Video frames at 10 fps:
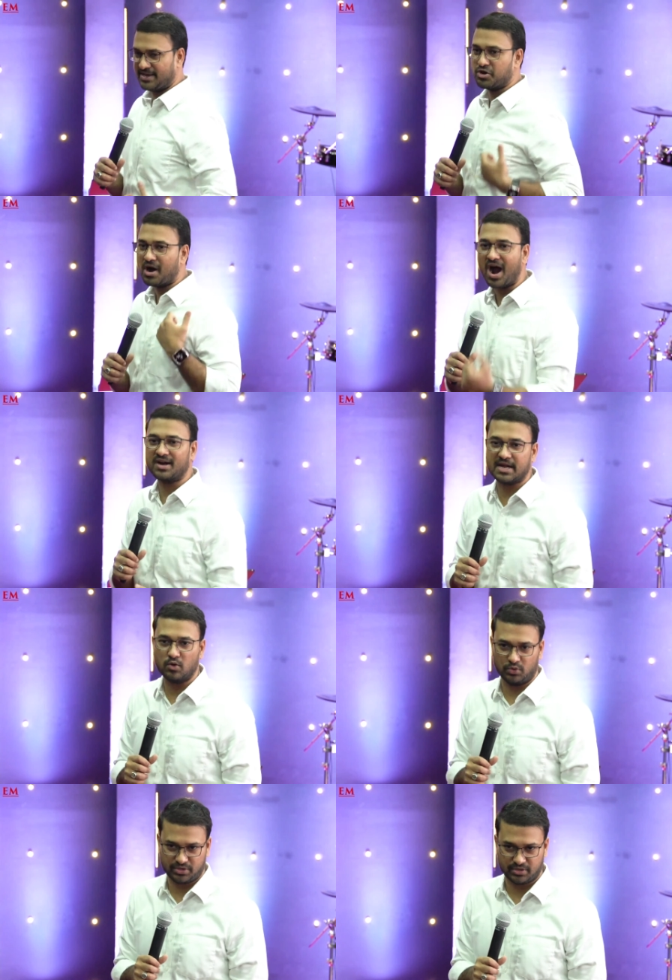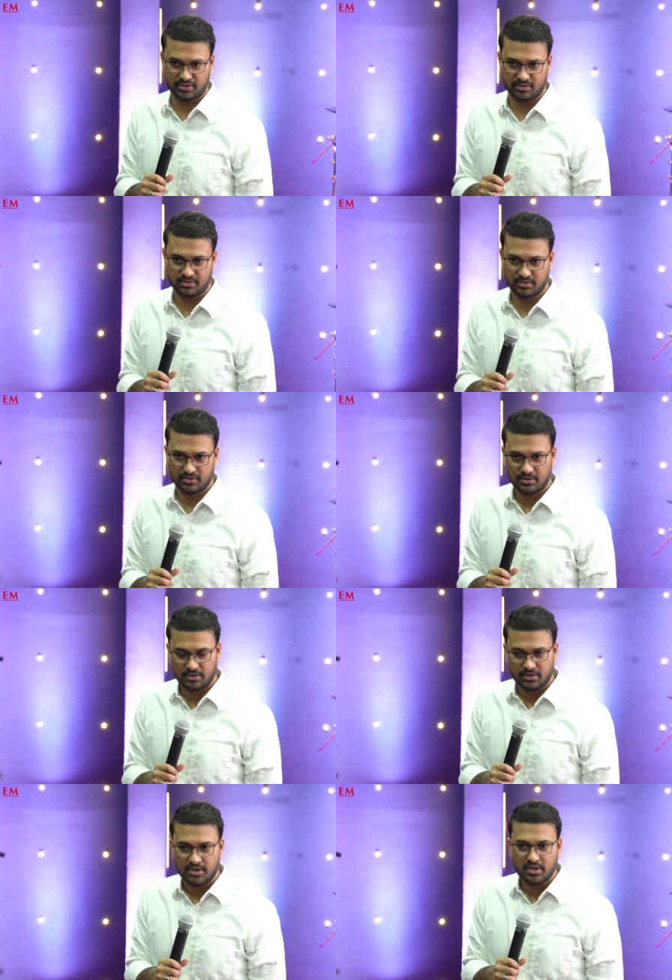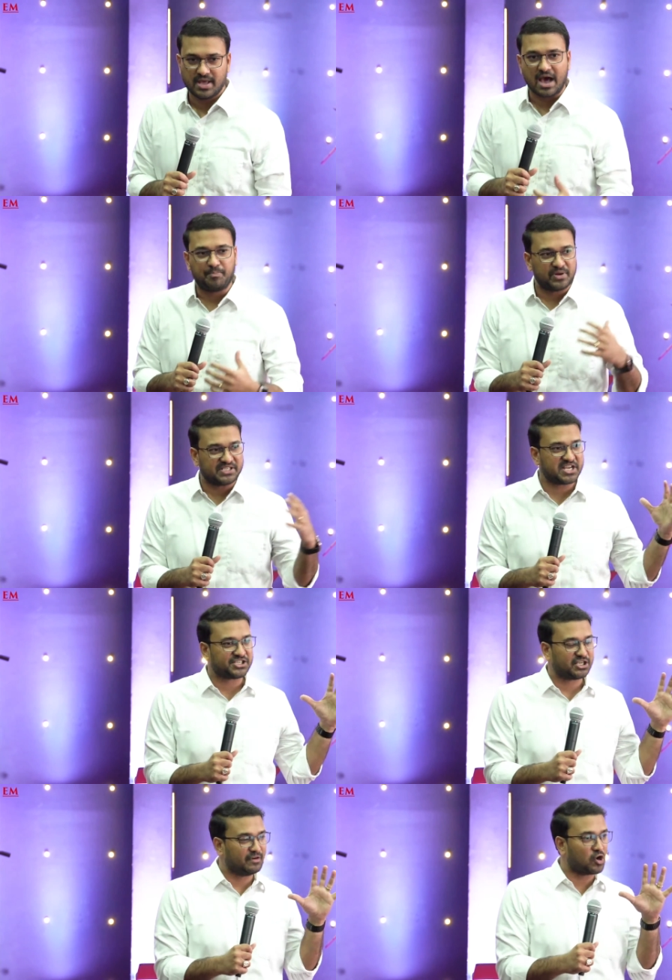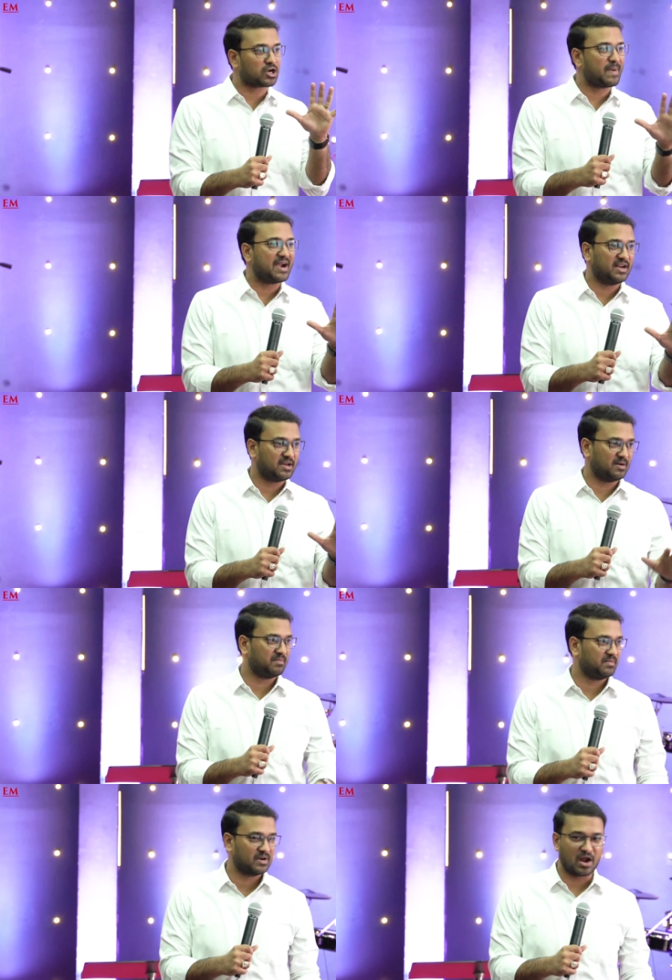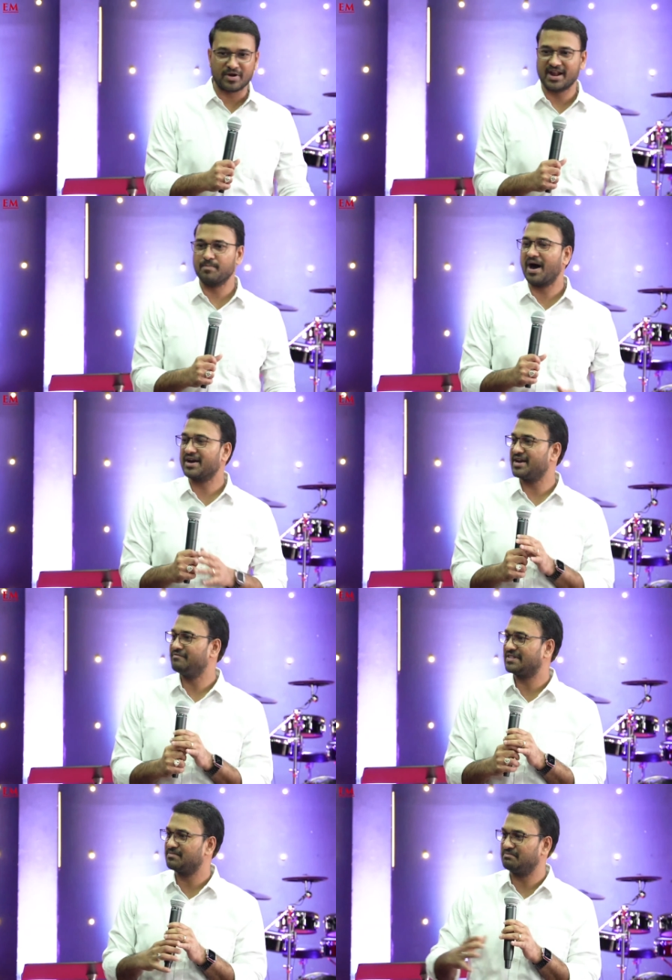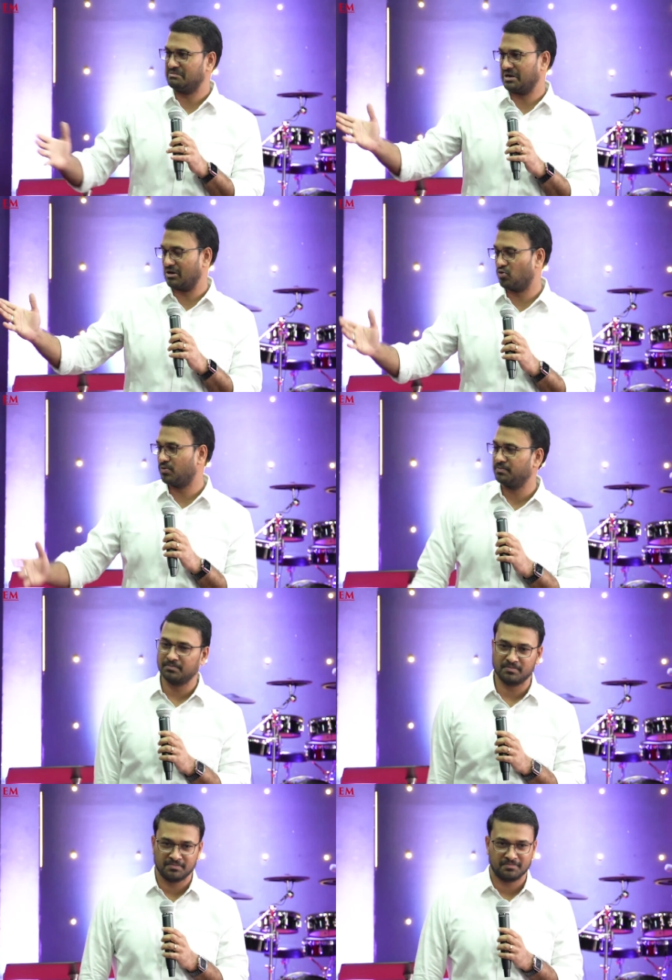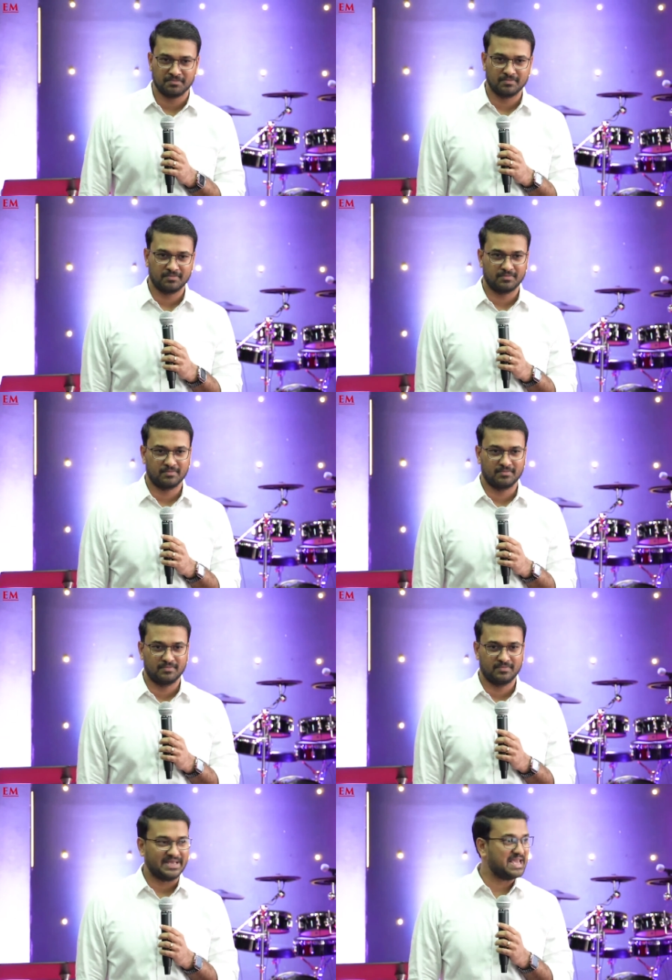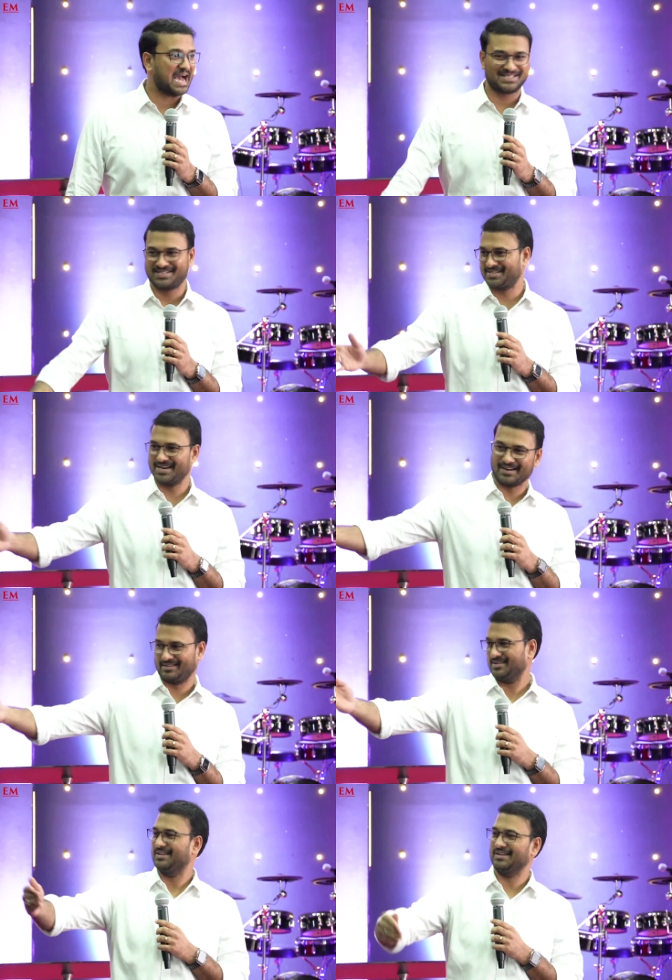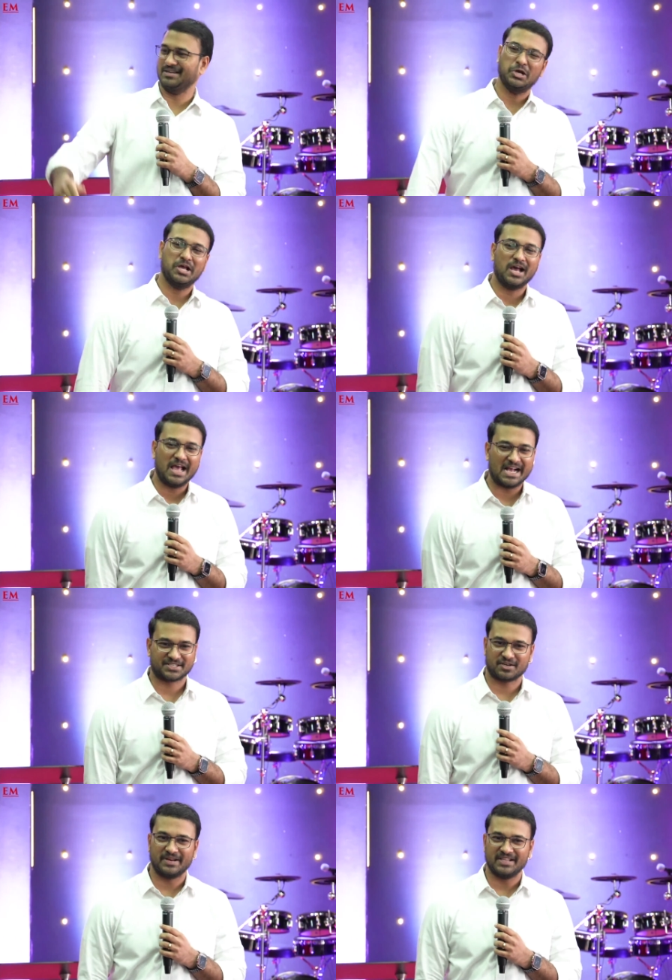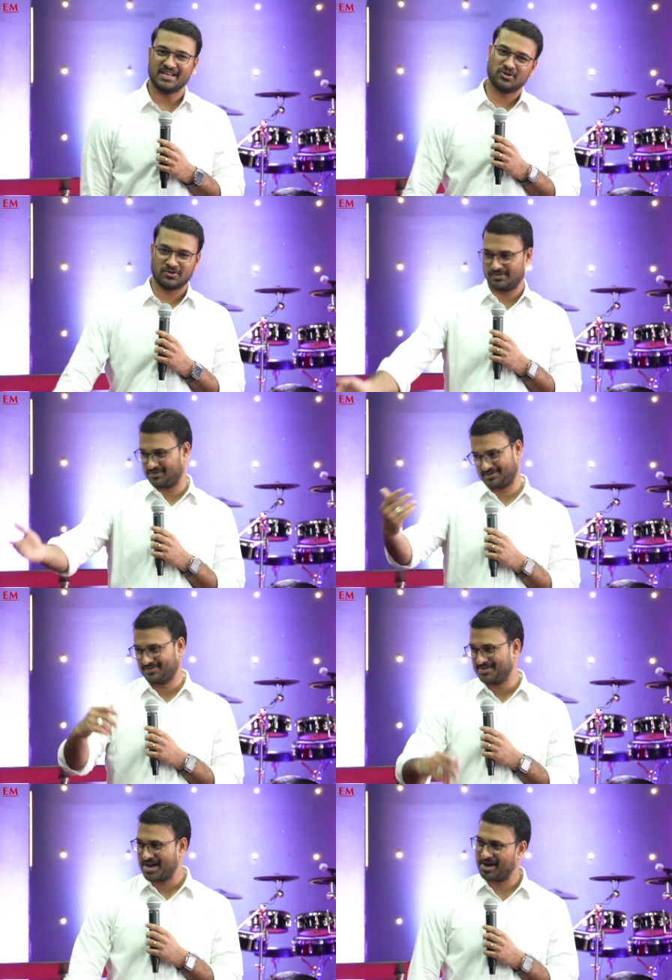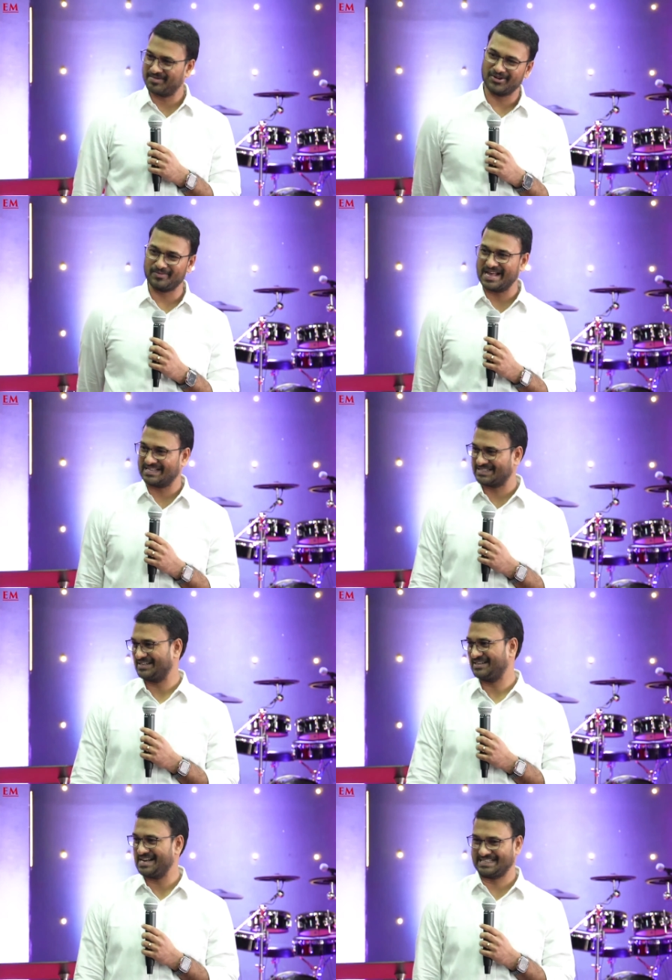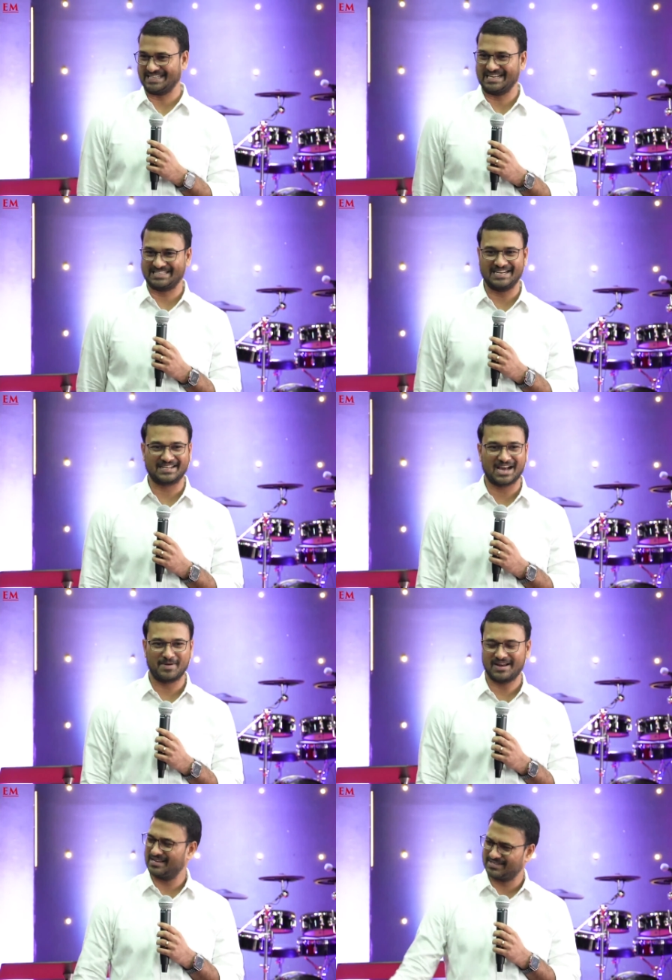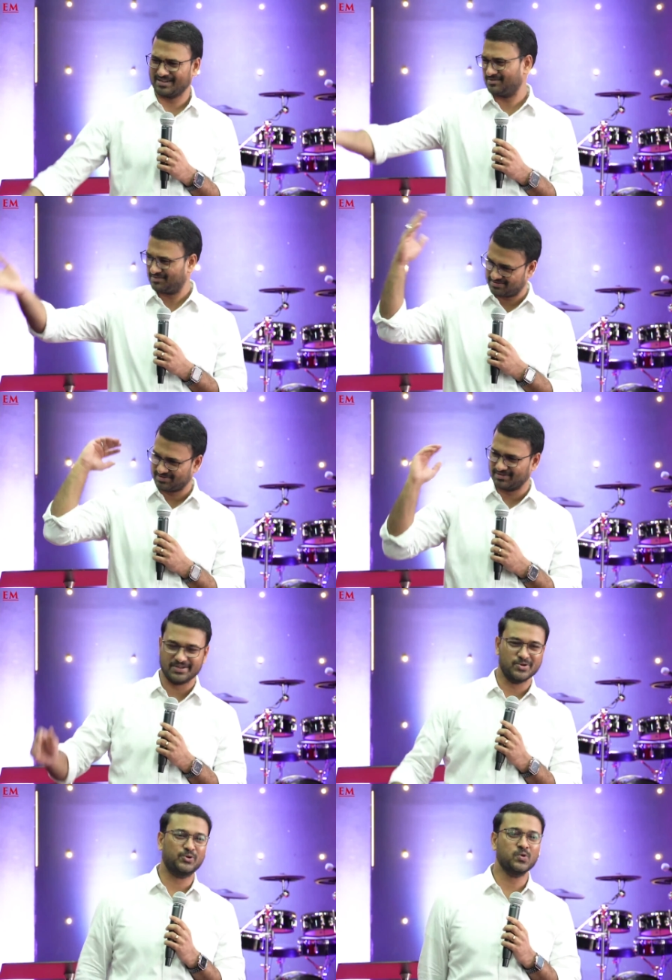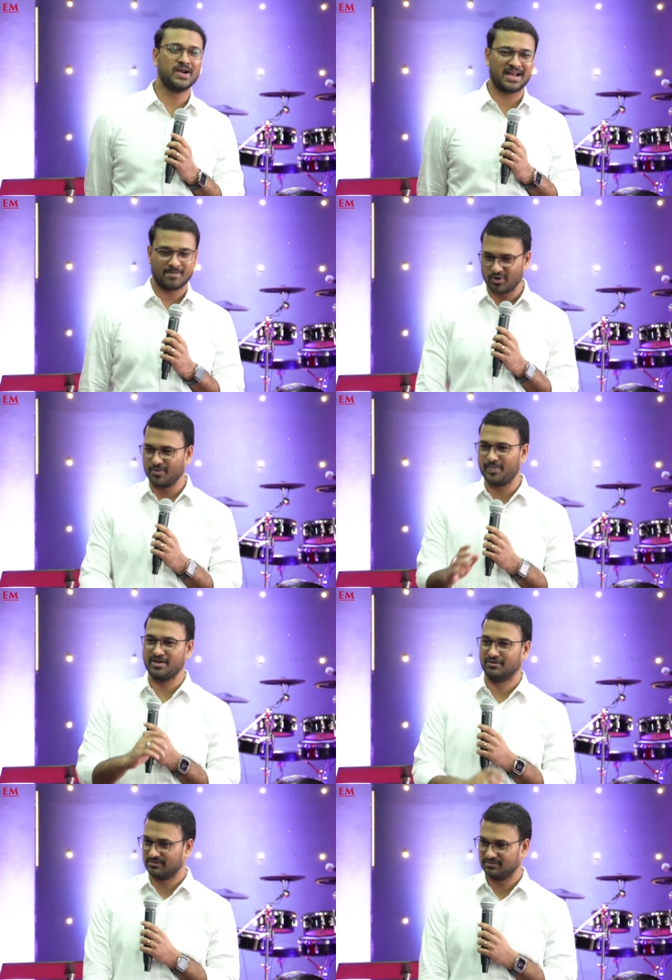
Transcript: your heart out, appreciation will automatically come. Now, did I bargain with him? No. He asked, sir, extra money de do. Hum aur bhi extra excellent kaam karenge. I said, you do it, I'm going to pay you.